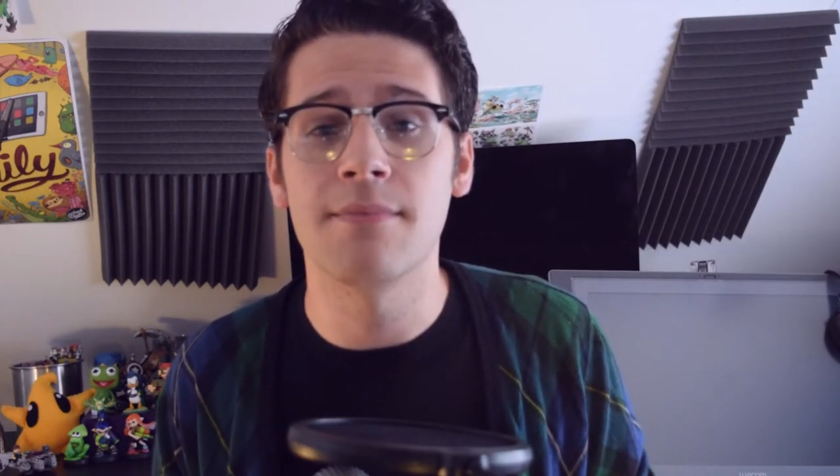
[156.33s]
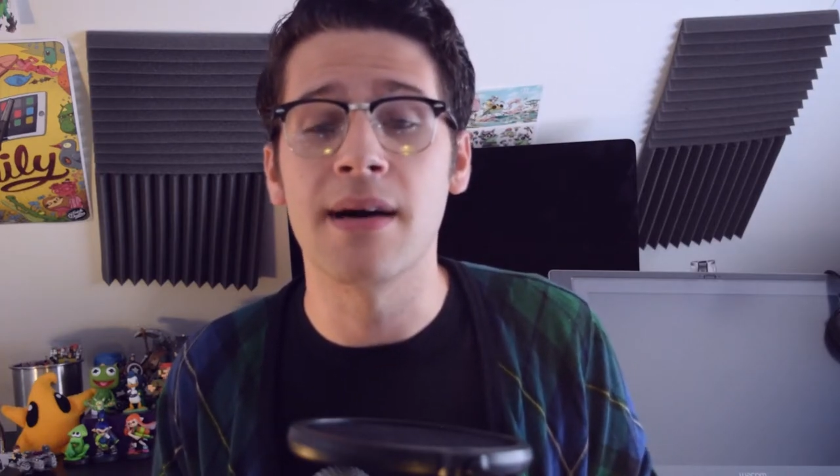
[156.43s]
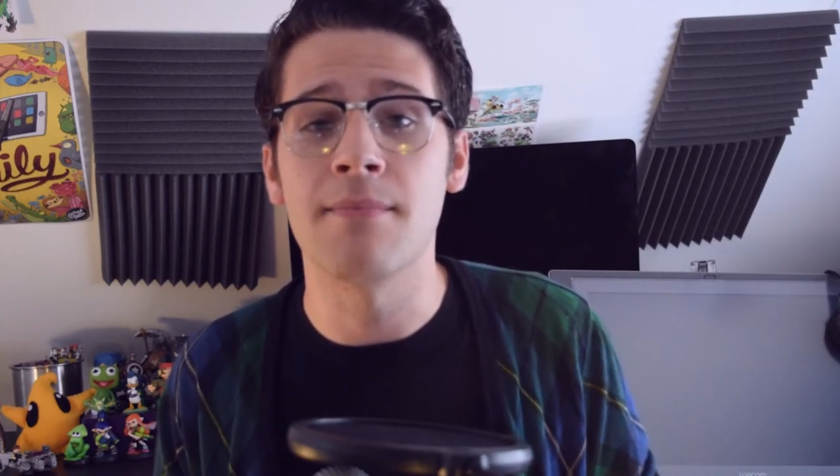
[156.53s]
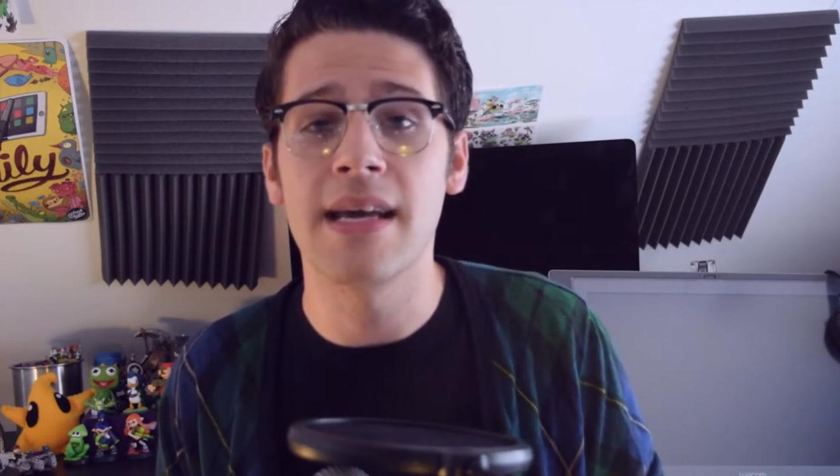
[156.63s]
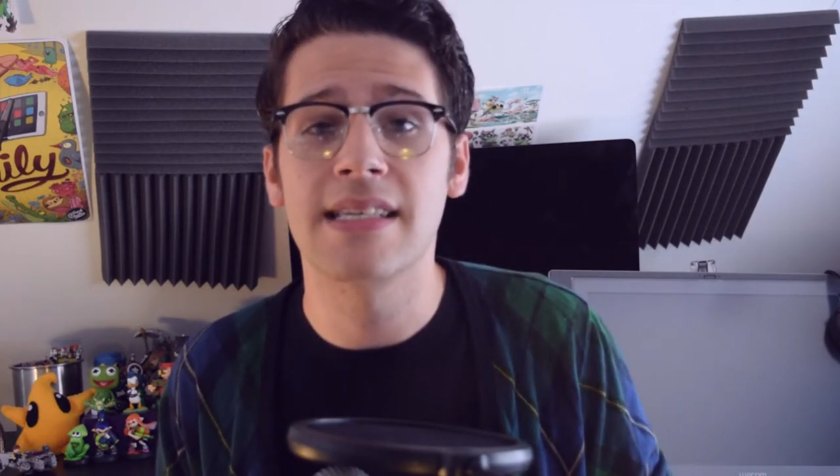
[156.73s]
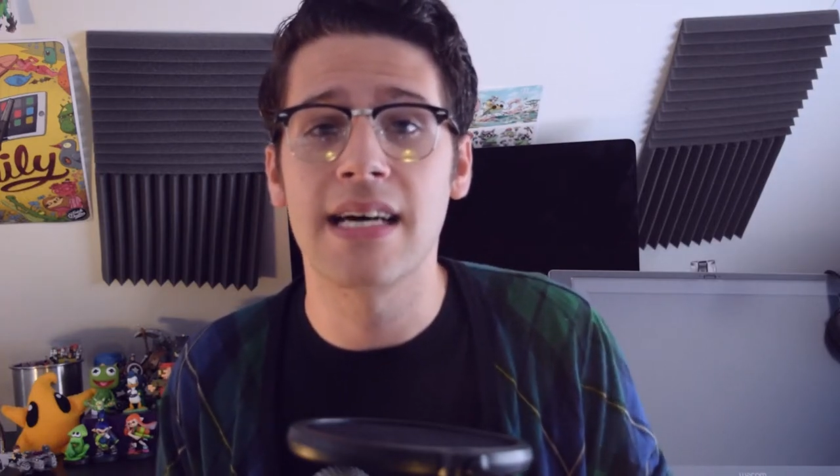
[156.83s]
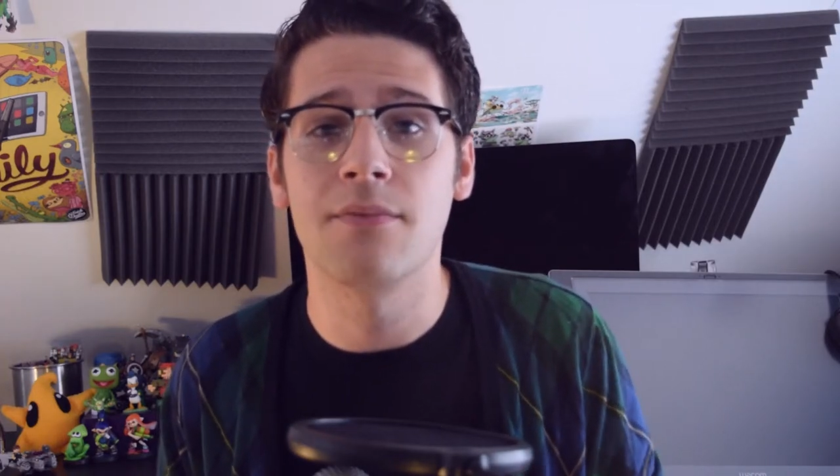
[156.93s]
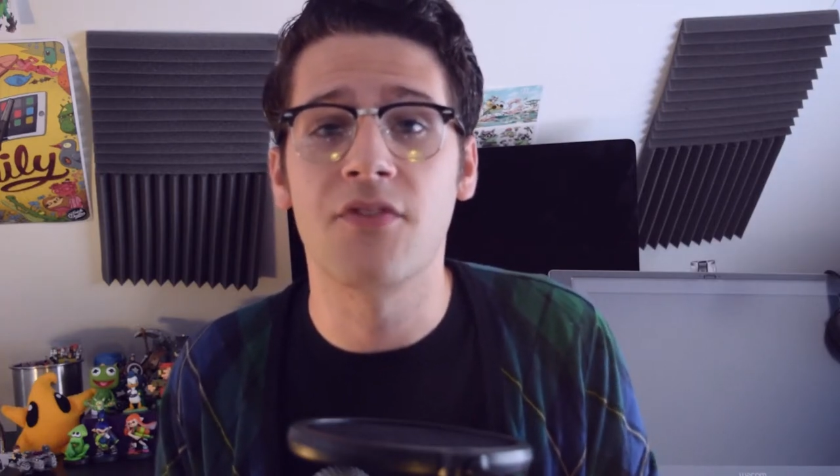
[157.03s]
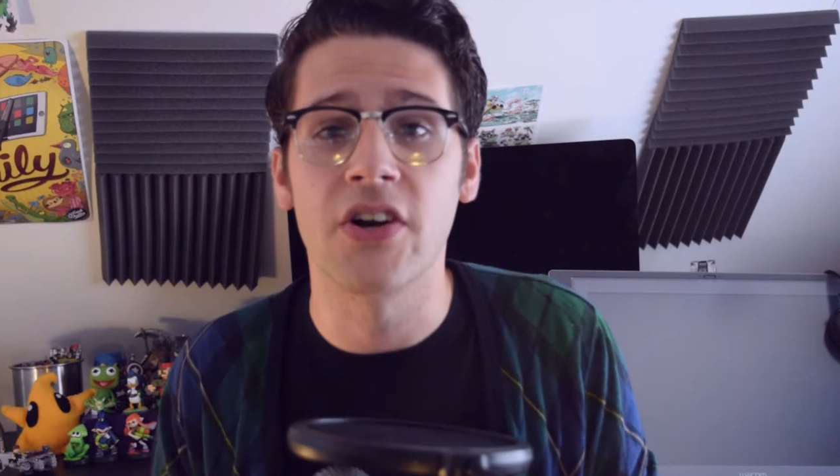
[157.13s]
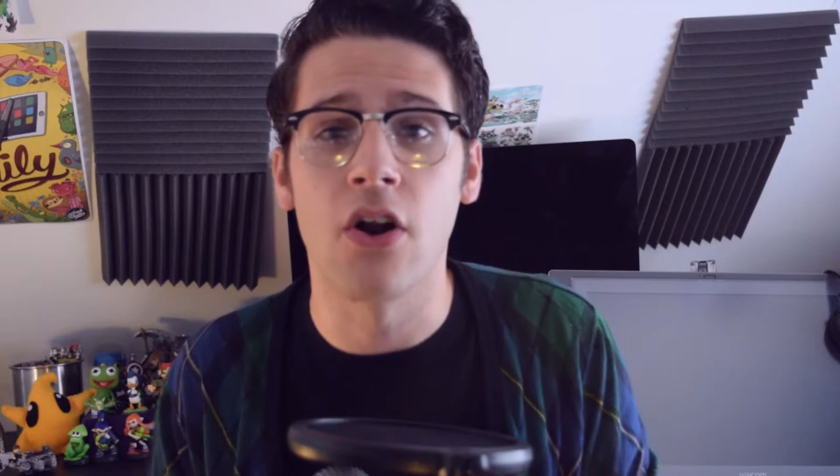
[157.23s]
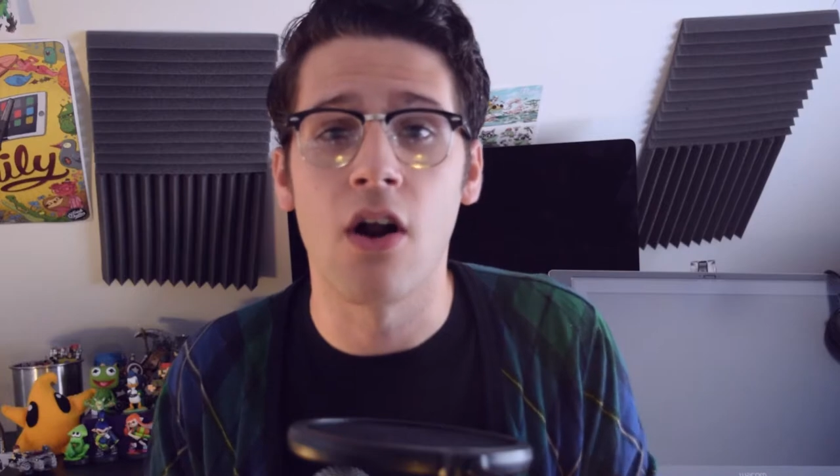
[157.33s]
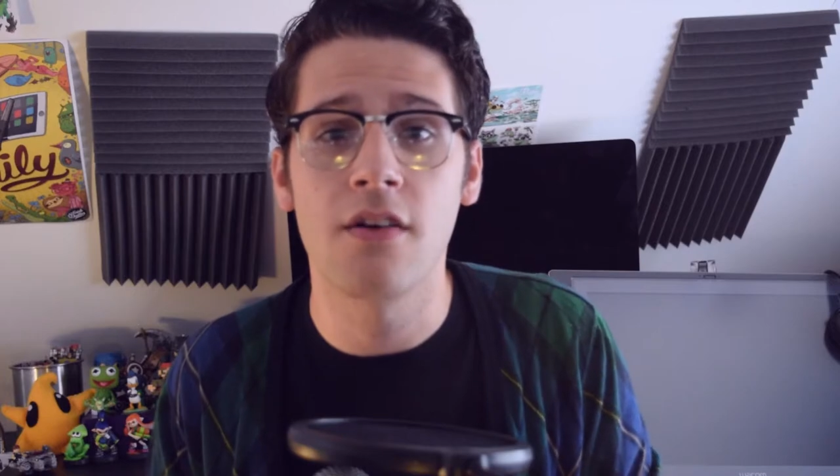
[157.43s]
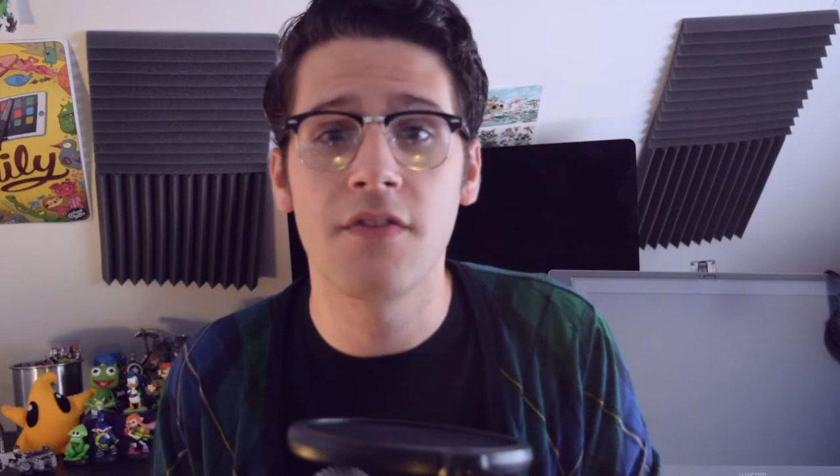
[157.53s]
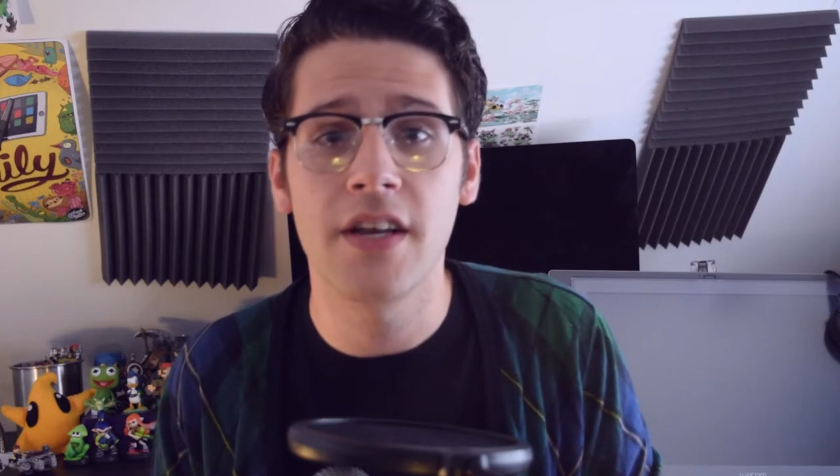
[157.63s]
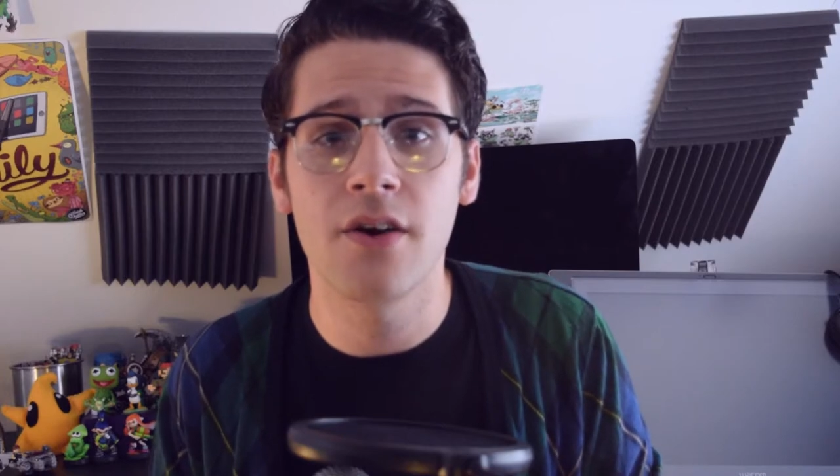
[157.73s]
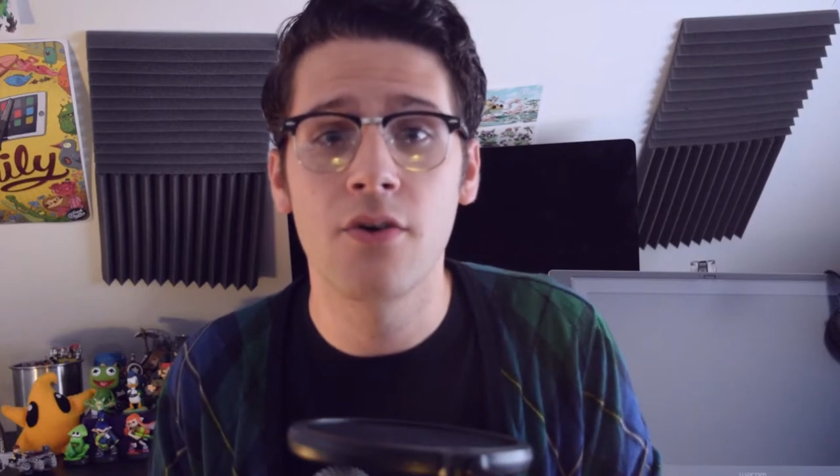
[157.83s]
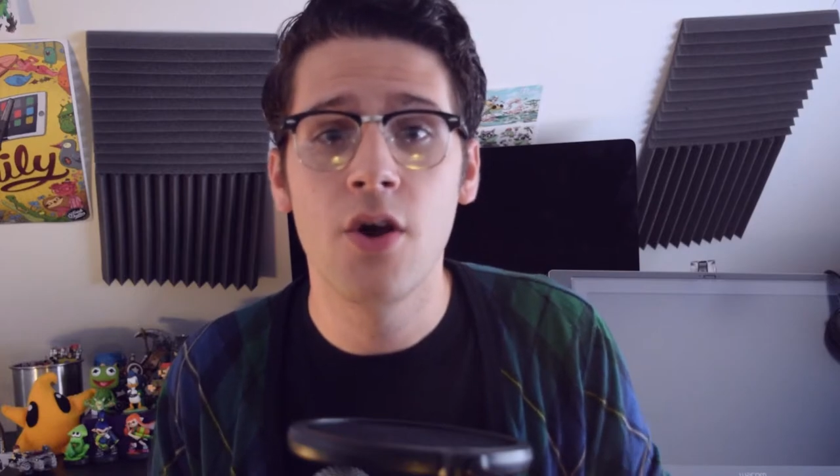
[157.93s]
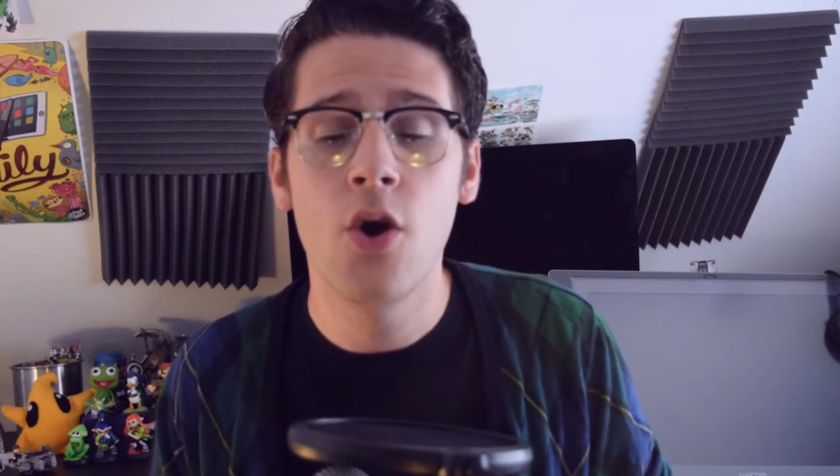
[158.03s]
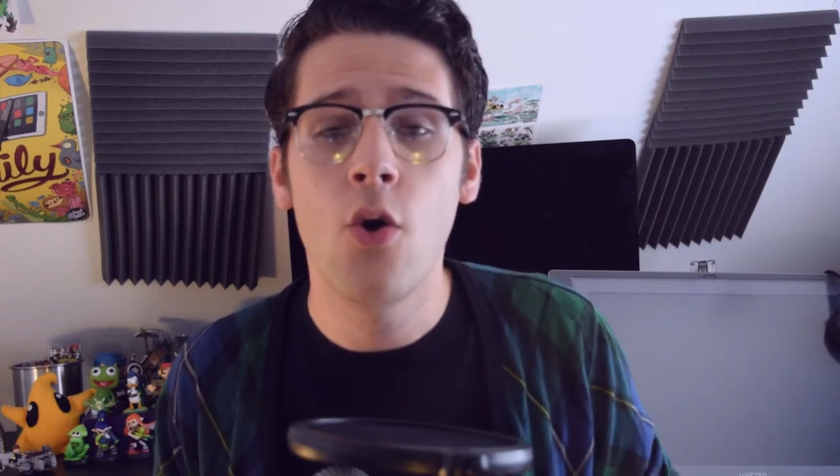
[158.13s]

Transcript: in my Make Time for Your Art video,